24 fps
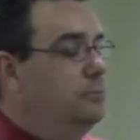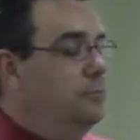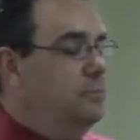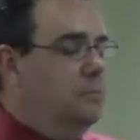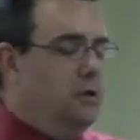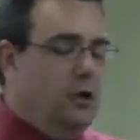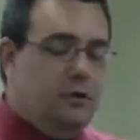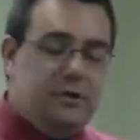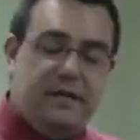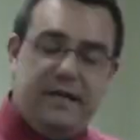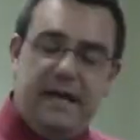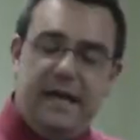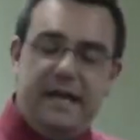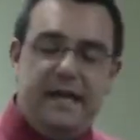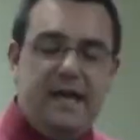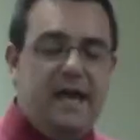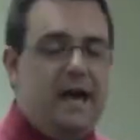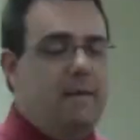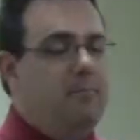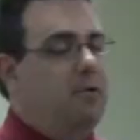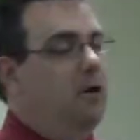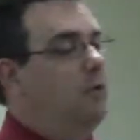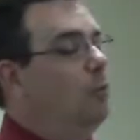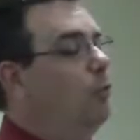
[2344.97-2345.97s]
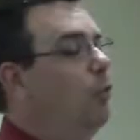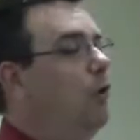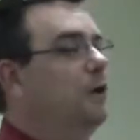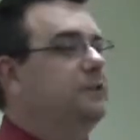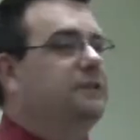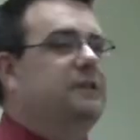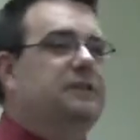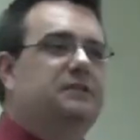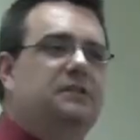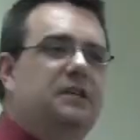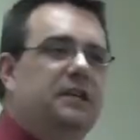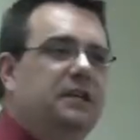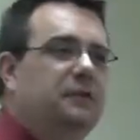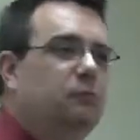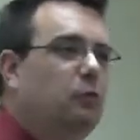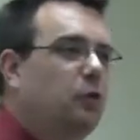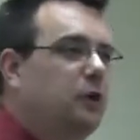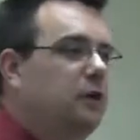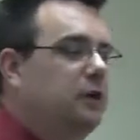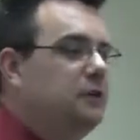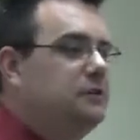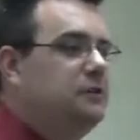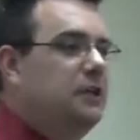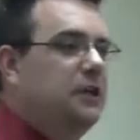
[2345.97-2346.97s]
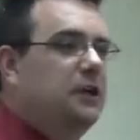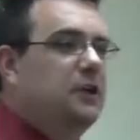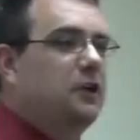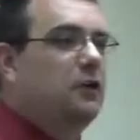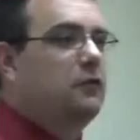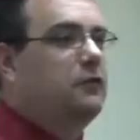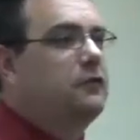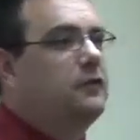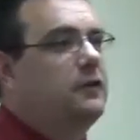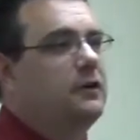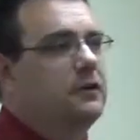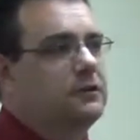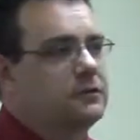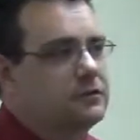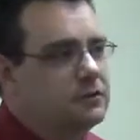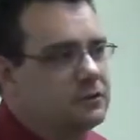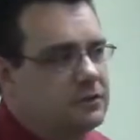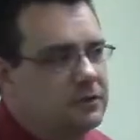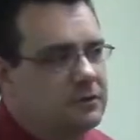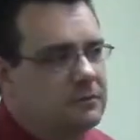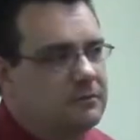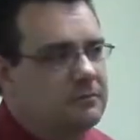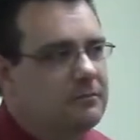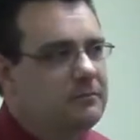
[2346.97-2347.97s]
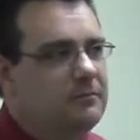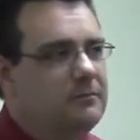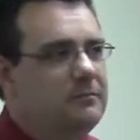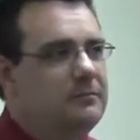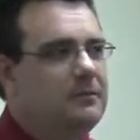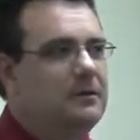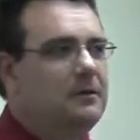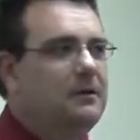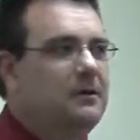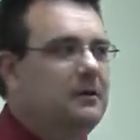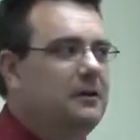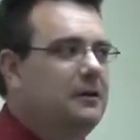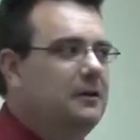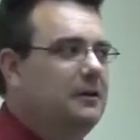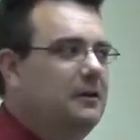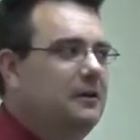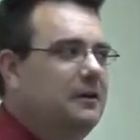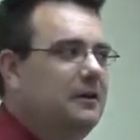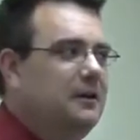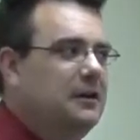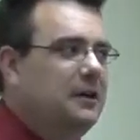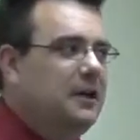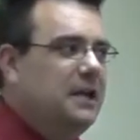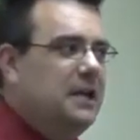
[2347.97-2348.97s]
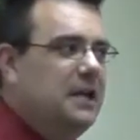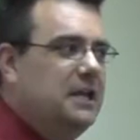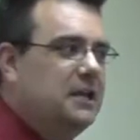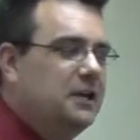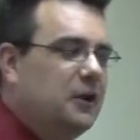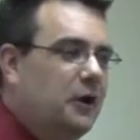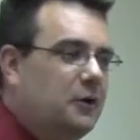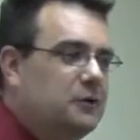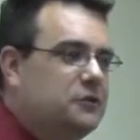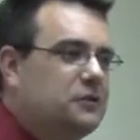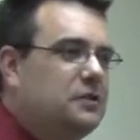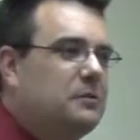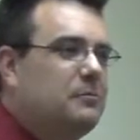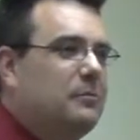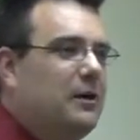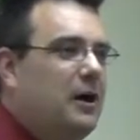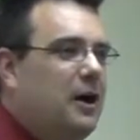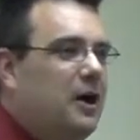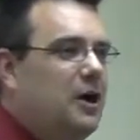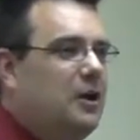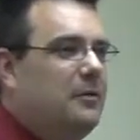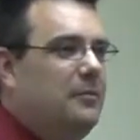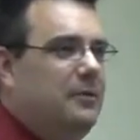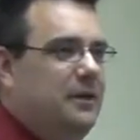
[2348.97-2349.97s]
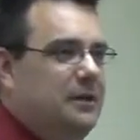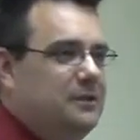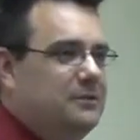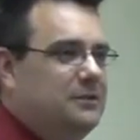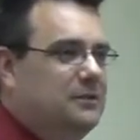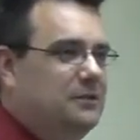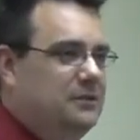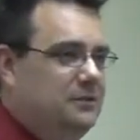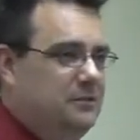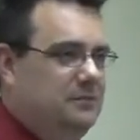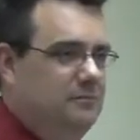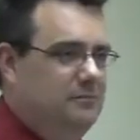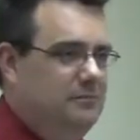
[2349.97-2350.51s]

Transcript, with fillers: Okay, yeah, but what does he where does he go first? He goes to Barnabas.